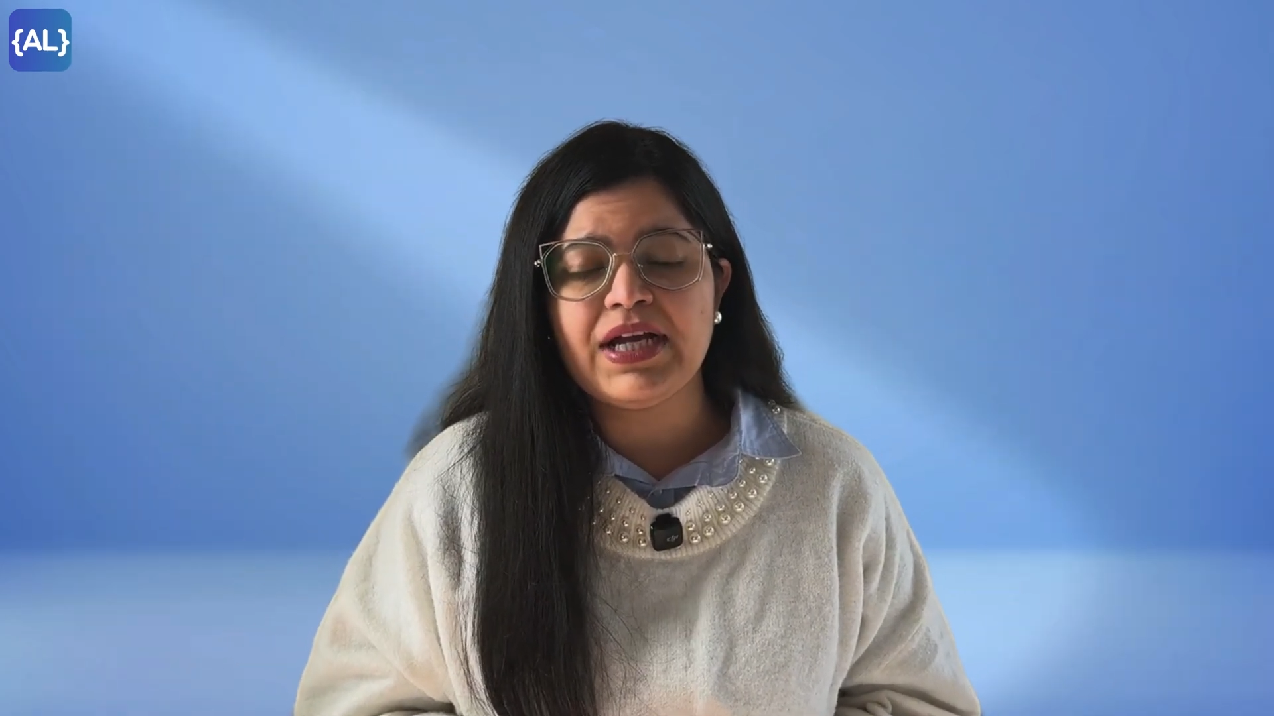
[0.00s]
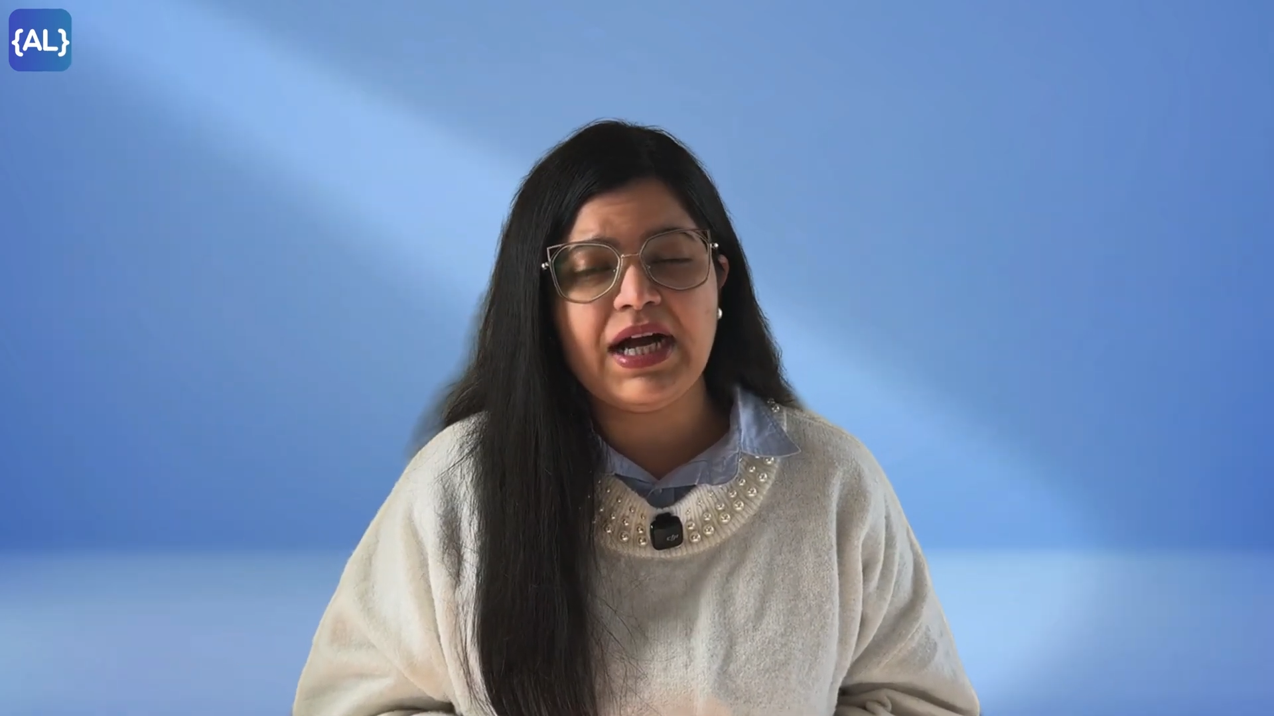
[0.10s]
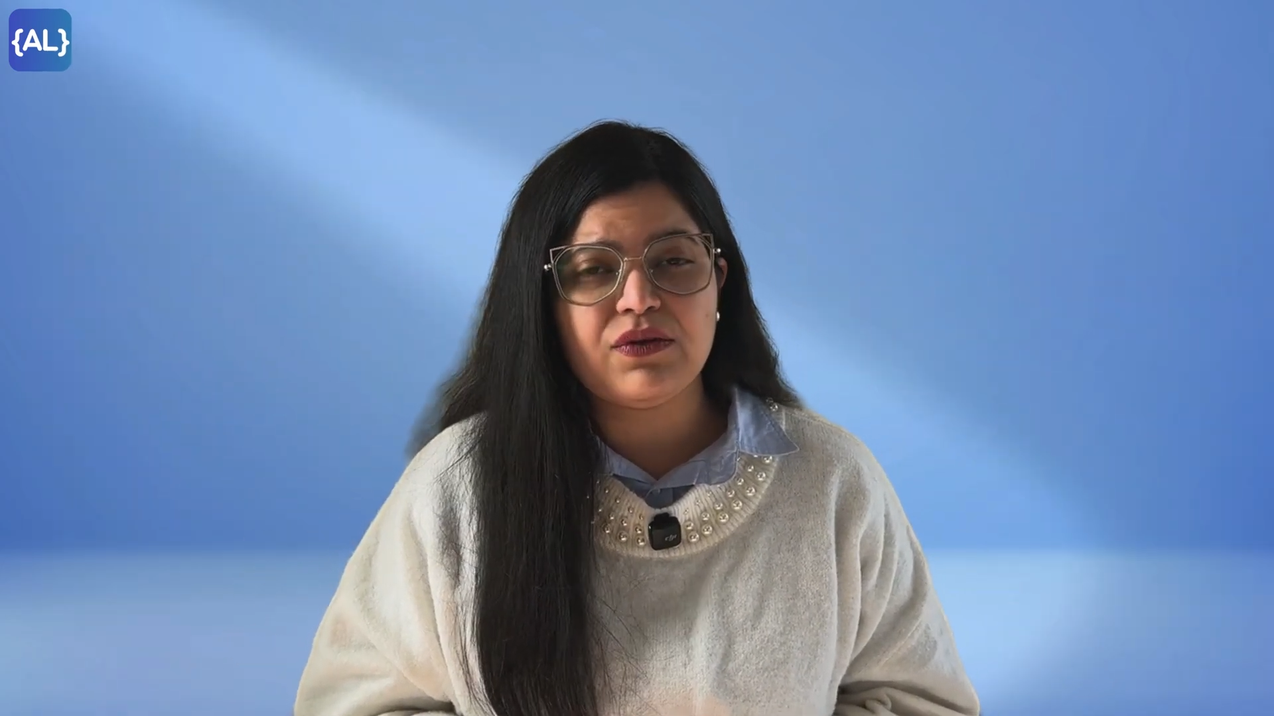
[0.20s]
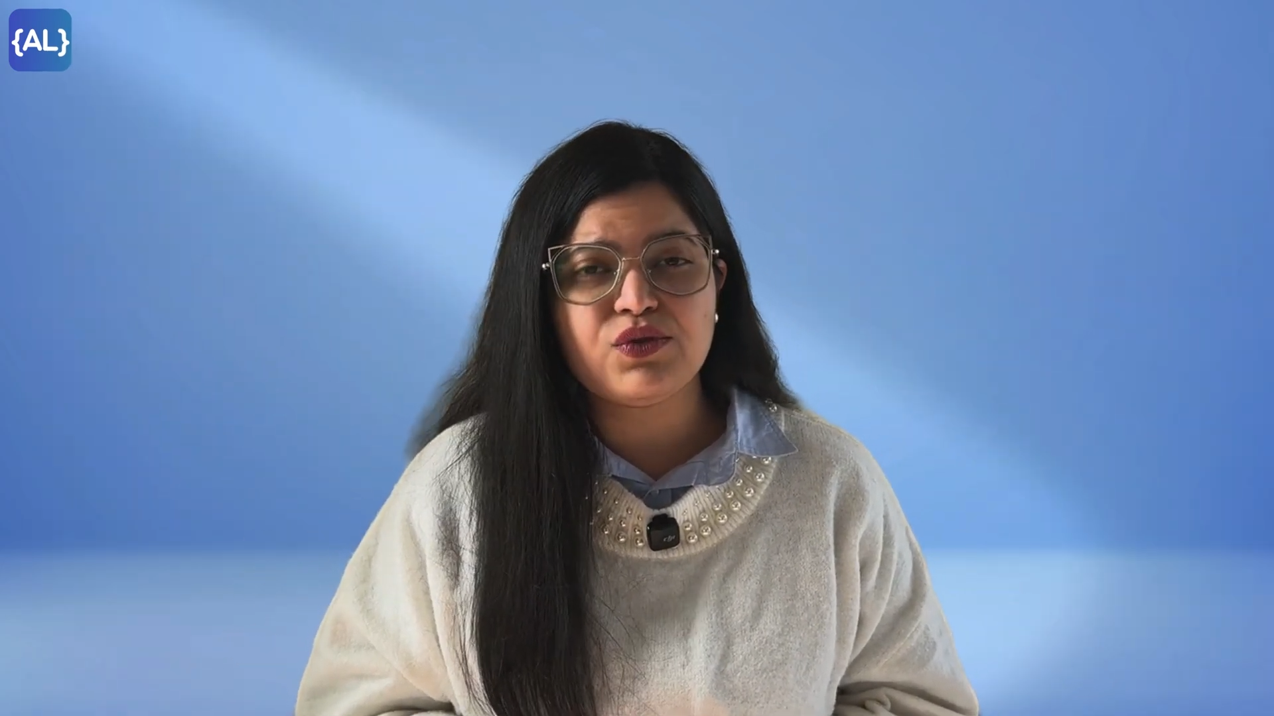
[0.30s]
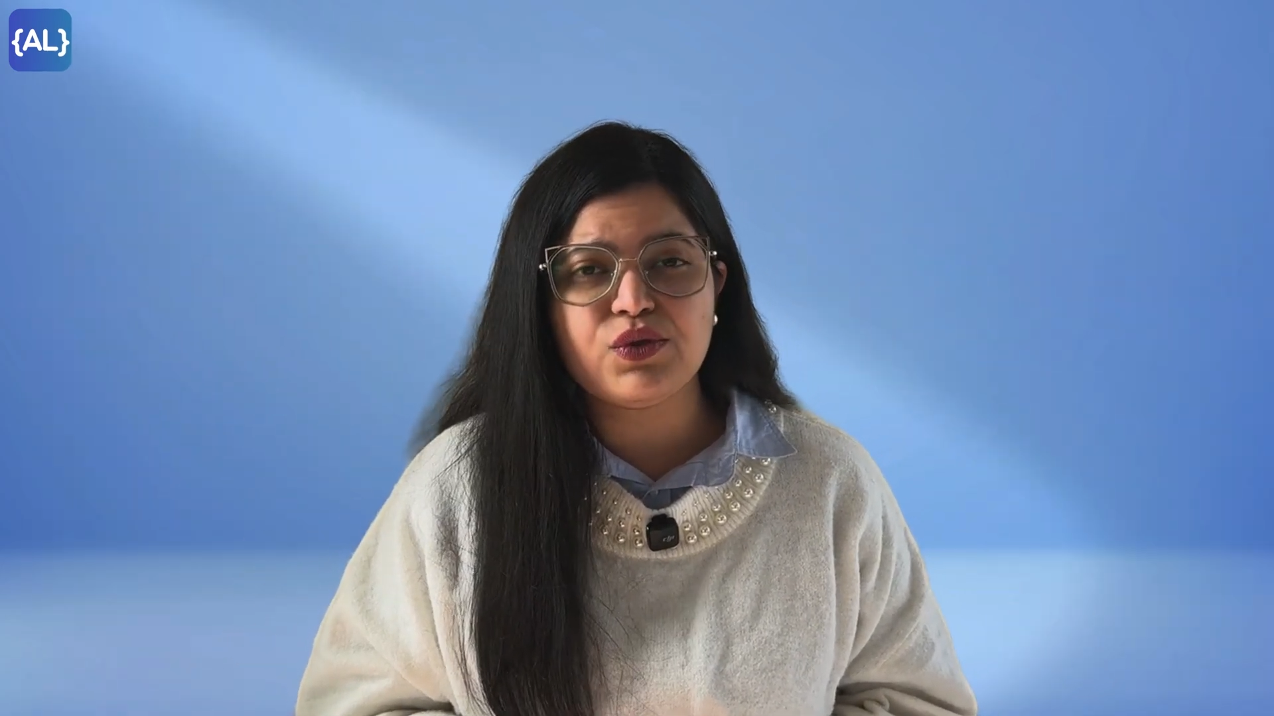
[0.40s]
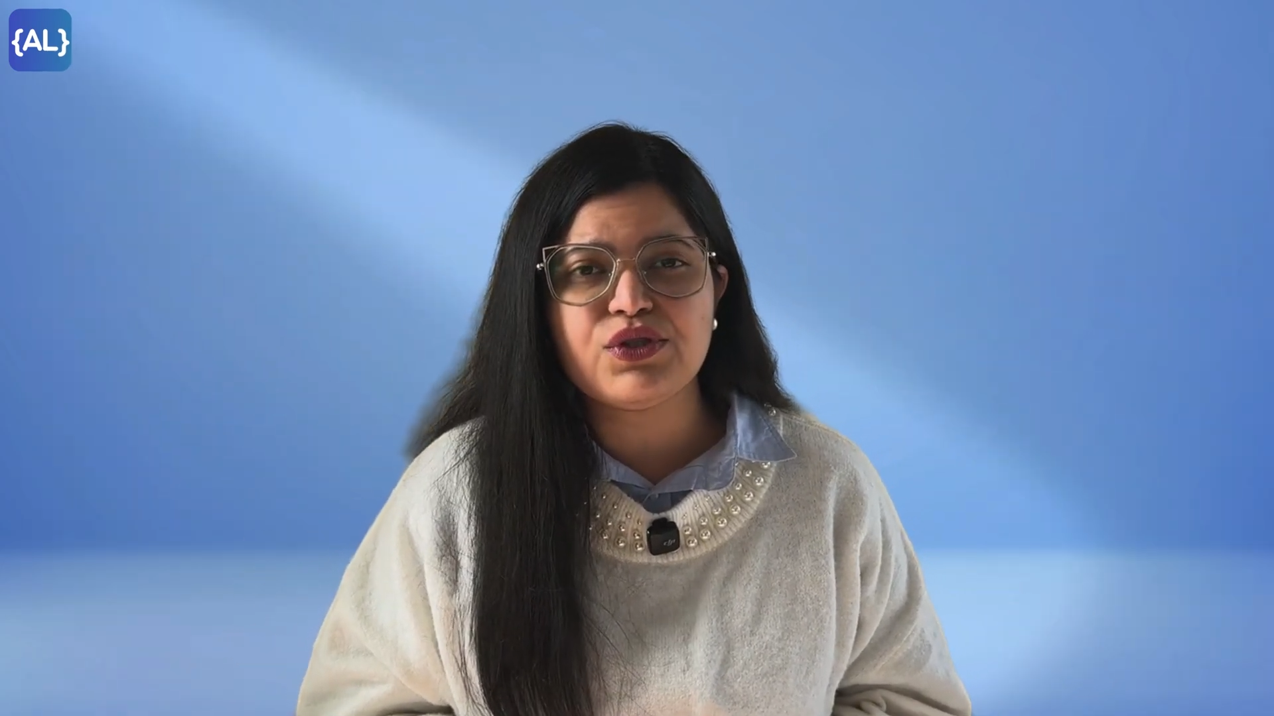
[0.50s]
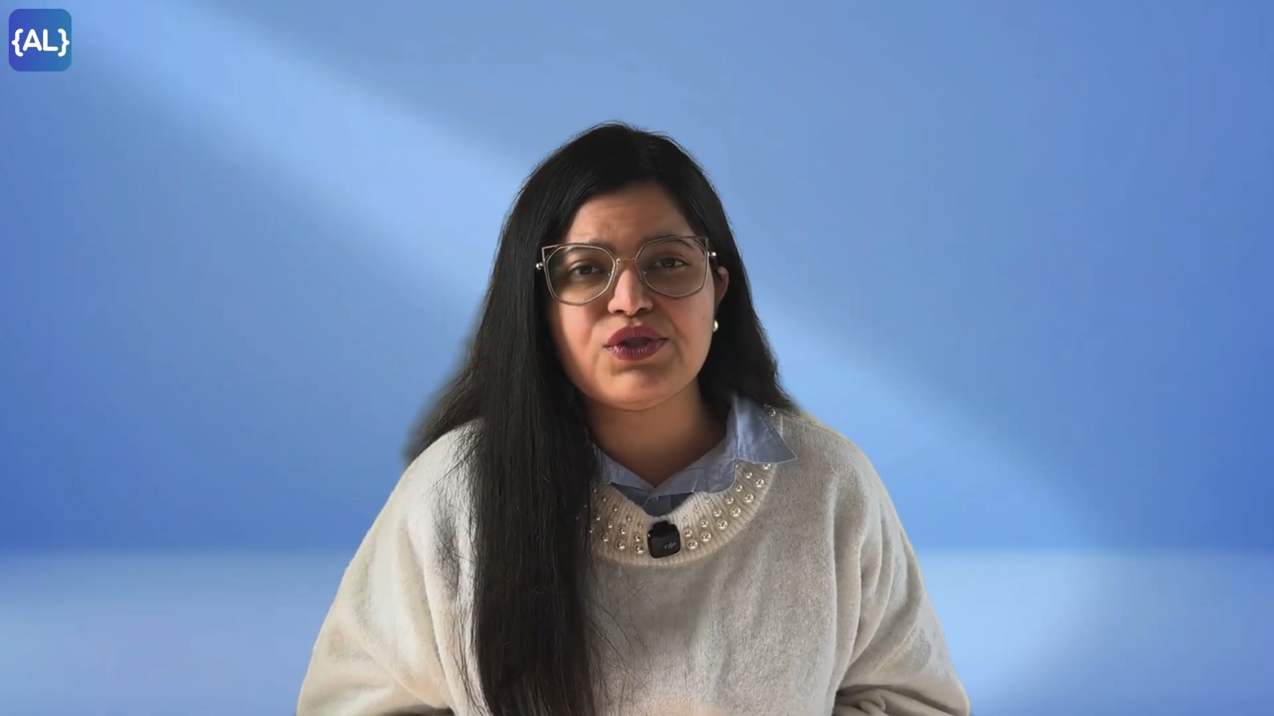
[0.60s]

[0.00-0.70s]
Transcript: household